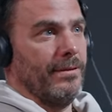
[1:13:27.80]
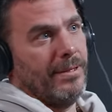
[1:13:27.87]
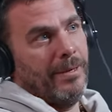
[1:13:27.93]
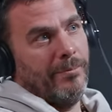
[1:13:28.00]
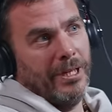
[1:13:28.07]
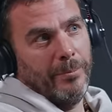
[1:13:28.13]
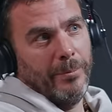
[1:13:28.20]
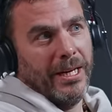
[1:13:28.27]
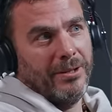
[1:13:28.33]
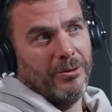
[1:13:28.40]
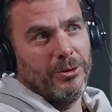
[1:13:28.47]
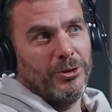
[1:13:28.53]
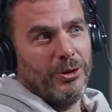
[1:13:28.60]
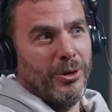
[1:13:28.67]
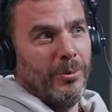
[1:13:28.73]
Coming back
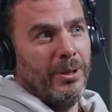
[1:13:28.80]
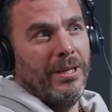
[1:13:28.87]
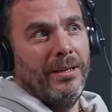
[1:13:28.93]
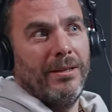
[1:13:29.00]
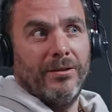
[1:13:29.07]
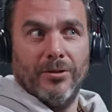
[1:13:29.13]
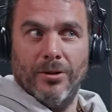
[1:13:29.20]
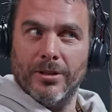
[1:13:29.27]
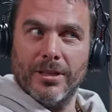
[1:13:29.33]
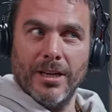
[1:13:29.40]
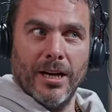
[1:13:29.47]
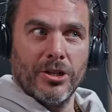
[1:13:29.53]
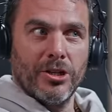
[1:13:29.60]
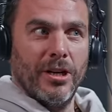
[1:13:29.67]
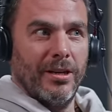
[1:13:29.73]
to Germany, Sir
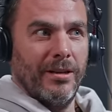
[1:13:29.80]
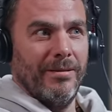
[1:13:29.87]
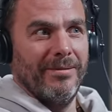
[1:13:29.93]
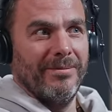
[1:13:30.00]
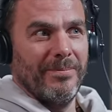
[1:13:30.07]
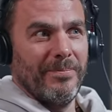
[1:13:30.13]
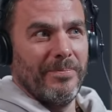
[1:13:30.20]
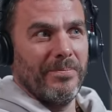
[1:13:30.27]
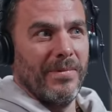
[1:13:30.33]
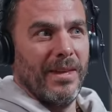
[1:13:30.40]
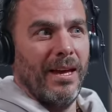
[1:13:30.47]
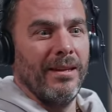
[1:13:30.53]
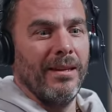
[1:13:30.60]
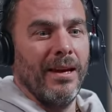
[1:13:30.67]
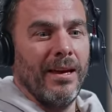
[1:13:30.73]
Darshan,
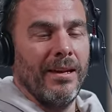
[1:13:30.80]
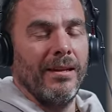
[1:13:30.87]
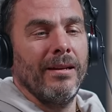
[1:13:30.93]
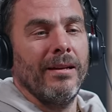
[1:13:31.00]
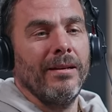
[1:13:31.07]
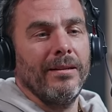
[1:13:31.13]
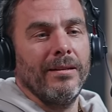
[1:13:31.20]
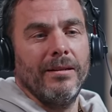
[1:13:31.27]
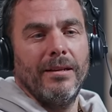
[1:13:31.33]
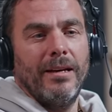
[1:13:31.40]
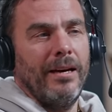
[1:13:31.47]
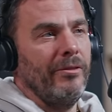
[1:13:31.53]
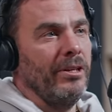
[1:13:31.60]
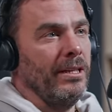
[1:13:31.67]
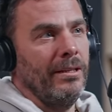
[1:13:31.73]
and then
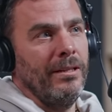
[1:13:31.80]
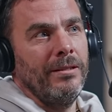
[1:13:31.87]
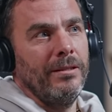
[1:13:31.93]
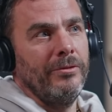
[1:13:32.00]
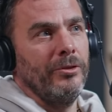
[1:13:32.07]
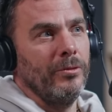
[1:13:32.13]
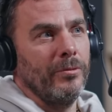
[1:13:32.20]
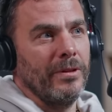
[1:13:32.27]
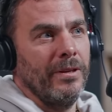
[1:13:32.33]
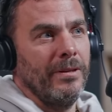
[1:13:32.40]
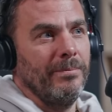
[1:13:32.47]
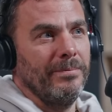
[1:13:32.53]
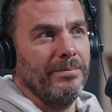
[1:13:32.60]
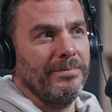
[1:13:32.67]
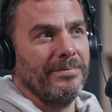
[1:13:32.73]
having an interview with
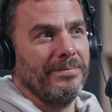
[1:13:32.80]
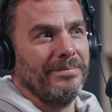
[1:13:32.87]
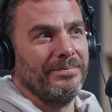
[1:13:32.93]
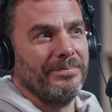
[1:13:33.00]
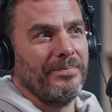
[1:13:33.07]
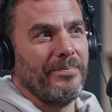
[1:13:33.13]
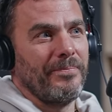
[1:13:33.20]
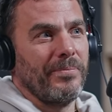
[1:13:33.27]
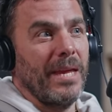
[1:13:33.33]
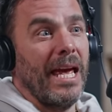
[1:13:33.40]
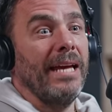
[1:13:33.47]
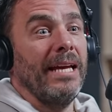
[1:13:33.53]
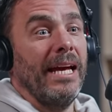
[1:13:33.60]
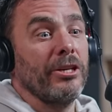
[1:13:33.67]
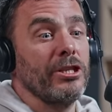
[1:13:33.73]
him
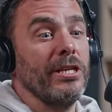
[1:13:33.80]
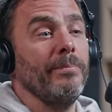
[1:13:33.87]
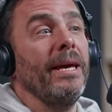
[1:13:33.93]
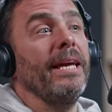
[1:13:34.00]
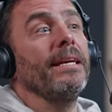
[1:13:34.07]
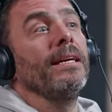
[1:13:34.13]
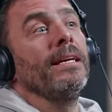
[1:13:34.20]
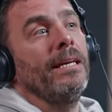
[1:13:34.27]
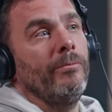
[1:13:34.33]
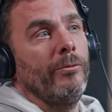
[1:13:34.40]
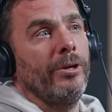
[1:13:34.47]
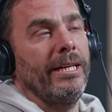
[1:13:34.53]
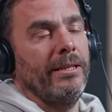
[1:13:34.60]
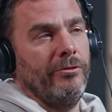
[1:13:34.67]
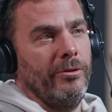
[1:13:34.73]
and actually making him
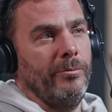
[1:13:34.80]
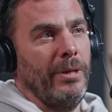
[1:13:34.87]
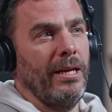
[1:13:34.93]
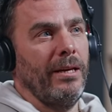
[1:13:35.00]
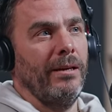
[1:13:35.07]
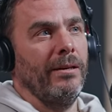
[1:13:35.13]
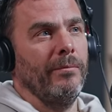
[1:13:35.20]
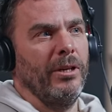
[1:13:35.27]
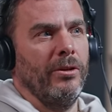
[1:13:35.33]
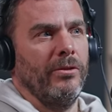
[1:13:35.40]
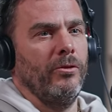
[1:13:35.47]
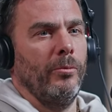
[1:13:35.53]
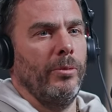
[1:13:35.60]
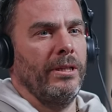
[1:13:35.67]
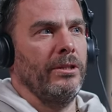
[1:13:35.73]
wait for me
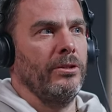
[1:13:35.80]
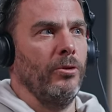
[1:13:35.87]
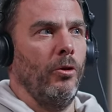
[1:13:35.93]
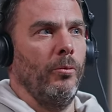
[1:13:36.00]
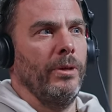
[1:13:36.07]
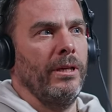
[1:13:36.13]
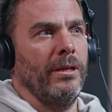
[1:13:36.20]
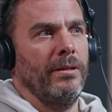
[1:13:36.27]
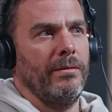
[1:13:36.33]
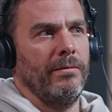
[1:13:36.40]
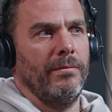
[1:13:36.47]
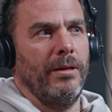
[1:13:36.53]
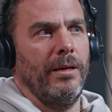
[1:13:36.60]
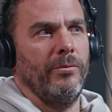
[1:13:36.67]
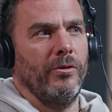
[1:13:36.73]
because nobody told me that
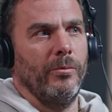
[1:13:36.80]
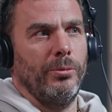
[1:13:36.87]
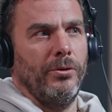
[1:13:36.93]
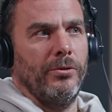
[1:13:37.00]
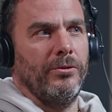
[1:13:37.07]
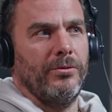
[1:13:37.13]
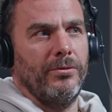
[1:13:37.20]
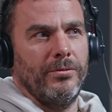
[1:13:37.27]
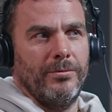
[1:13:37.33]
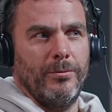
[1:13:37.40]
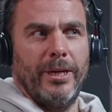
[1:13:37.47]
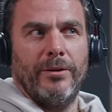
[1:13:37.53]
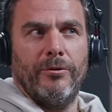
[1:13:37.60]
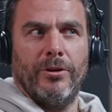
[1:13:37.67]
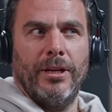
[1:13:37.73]
I'm supposed to
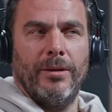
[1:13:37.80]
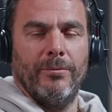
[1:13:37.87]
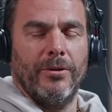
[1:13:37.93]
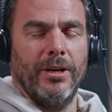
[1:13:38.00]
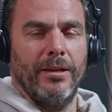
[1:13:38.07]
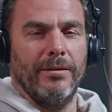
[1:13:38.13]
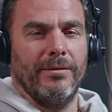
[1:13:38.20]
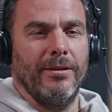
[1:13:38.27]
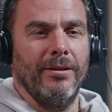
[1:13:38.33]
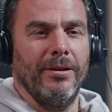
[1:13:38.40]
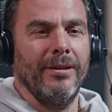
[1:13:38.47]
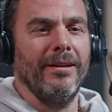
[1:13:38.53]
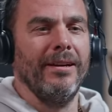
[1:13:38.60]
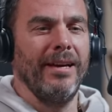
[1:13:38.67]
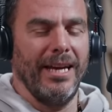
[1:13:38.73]
wait for him, right? So
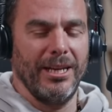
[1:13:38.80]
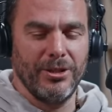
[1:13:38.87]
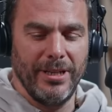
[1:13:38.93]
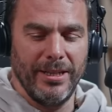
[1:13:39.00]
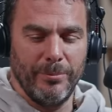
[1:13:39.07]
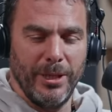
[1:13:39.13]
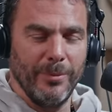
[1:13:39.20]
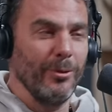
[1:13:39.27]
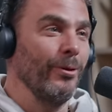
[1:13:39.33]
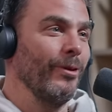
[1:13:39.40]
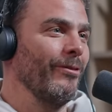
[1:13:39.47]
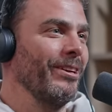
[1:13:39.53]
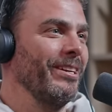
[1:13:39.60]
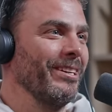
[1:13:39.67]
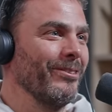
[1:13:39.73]
actually, people
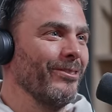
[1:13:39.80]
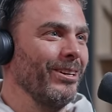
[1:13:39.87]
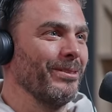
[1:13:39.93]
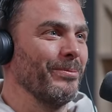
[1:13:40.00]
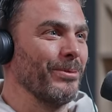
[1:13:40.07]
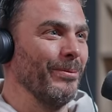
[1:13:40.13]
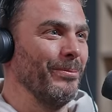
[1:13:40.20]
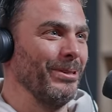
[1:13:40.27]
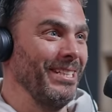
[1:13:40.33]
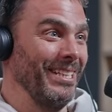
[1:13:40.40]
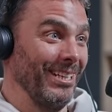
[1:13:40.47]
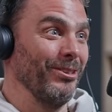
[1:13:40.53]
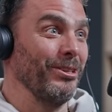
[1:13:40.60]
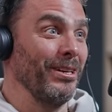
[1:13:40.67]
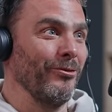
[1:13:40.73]
were running around the
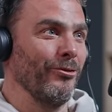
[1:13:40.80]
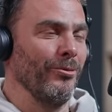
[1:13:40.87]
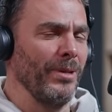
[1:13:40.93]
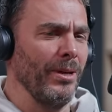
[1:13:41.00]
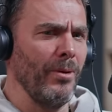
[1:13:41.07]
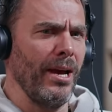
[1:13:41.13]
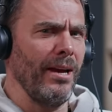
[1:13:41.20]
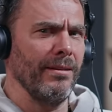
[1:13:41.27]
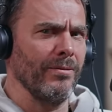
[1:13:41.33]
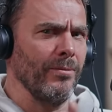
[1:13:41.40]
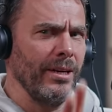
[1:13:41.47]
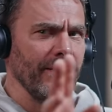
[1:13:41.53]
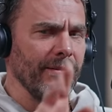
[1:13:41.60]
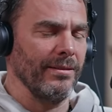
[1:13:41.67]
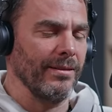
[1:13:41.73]
property looking for me. Where is
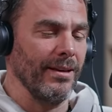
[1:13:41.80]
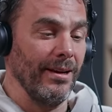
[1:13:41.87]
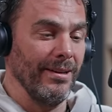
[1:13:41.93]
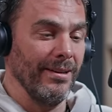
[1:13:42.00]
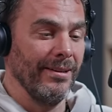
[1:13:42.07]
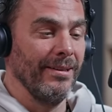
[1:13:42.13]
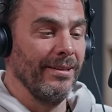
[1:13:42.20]
where is this guy?